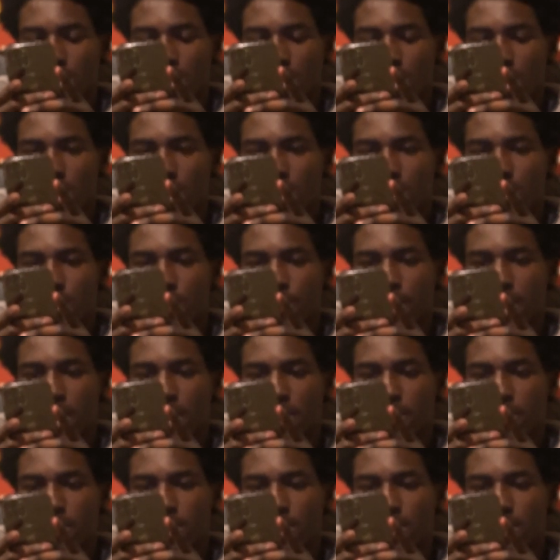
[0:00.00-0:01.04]
I don't know, my hair
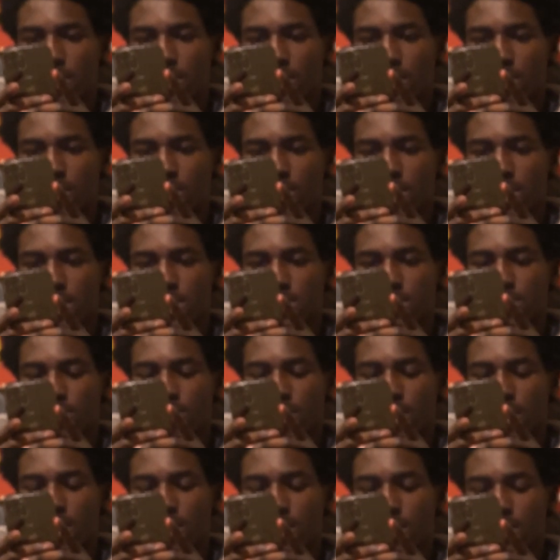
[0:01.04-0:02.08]
be looking crazy,
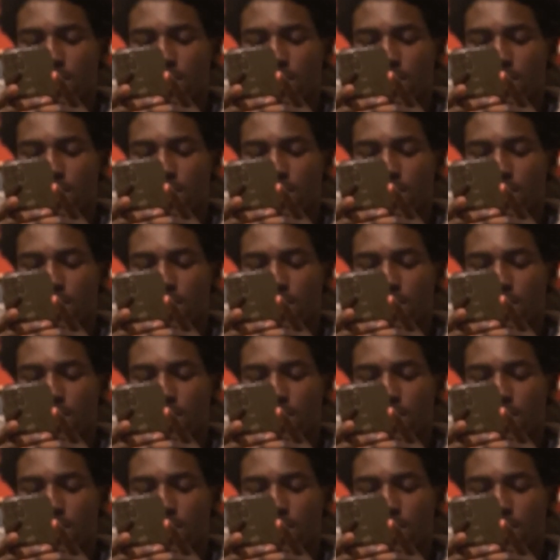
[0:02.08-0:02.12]
bruh.